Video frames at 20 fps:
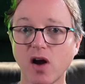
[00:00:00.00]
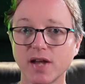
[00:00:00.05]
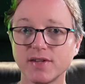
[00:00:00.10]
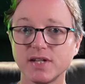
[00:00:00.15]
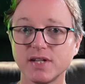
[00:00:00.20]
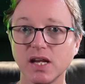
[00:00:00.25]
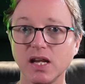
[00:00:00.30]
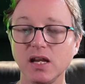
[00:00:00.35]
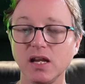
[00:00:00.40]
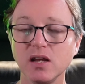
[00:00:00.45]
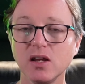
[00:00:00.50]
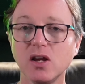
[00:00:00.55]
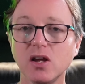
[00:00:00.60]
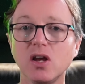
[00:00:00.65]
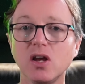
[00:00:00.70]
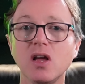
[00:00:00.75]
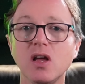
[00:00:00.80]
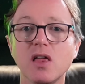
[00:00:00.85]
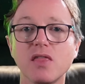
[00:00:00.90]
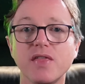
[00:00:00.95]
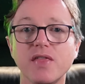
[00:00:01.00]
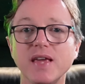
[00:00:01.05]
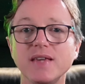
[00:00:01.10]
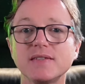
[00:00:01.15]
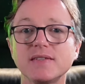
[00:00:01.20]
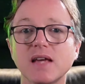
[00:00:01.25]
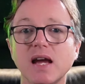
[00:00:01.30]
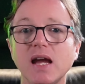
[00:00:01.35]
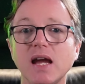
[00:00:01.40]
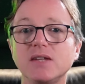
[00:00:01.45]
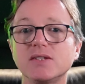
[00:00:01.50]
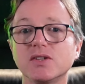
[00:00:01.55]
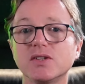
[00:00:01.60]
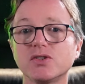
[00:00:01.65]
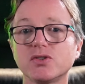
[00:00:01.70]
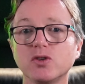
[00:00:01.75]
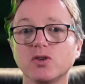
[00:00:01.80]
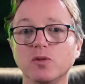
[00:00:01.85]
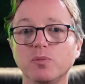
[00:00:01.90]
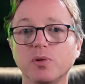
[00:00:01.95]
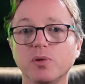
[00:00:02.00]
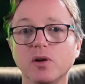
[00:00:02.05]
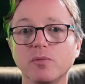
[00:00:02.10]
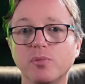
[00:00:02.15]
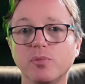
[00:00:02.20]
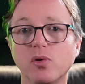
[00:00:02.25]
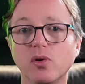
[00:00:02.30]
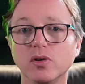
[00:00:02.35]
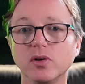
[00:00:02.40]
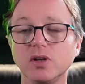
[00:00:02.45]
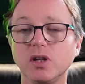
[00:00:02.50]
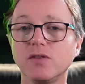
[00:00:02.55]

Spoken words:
IT, these days it's super important.